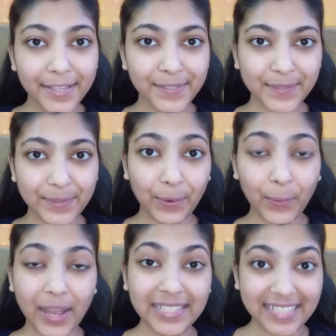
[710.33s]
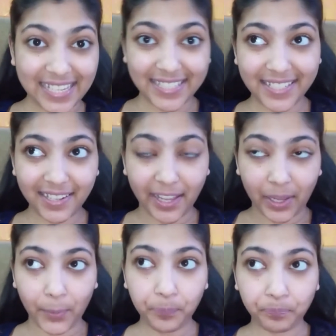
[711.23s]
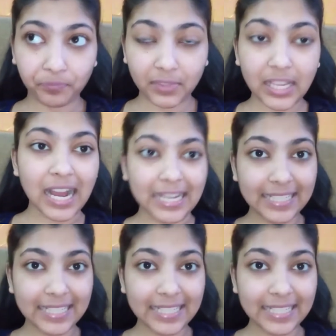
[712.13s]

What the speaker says: So yesterday I